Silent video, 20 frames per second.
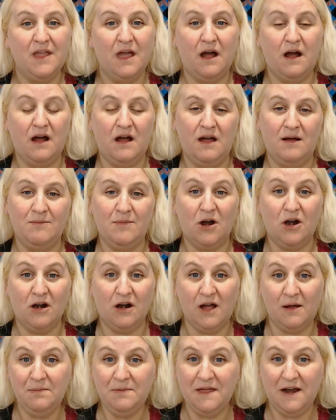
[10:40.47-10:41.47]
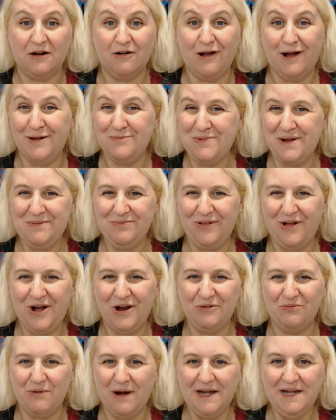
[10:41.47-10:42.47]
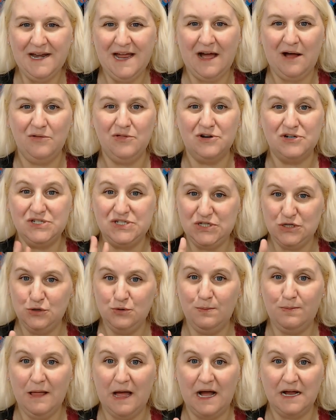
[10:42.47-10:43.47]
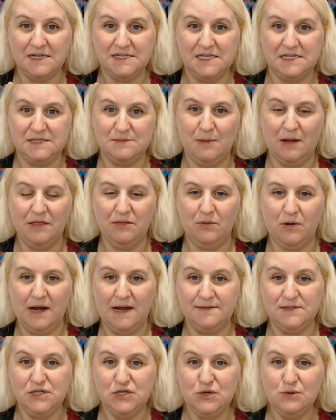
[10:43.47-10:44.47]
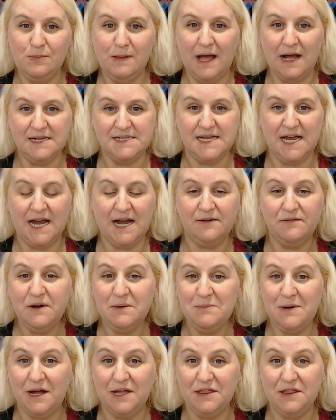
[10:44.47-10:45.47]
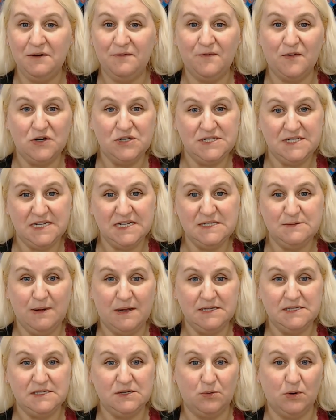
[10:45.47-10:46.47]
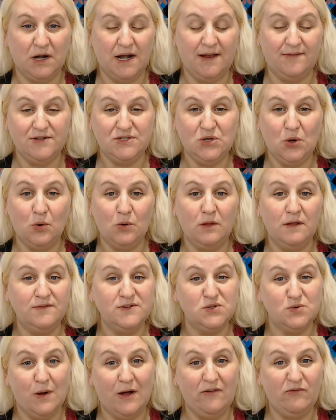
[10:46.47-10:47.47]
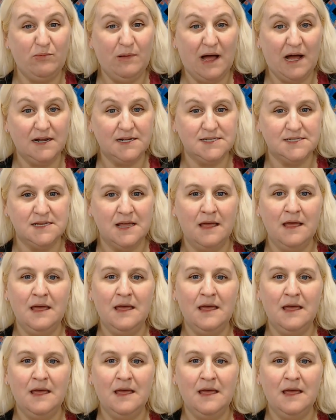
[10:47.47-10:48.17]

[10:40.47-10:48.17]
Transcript: um, are up there on my blog right now. There's two blocks this month. We're going to have two blocks every month for six months. So we're going to have a total of 12 blocks.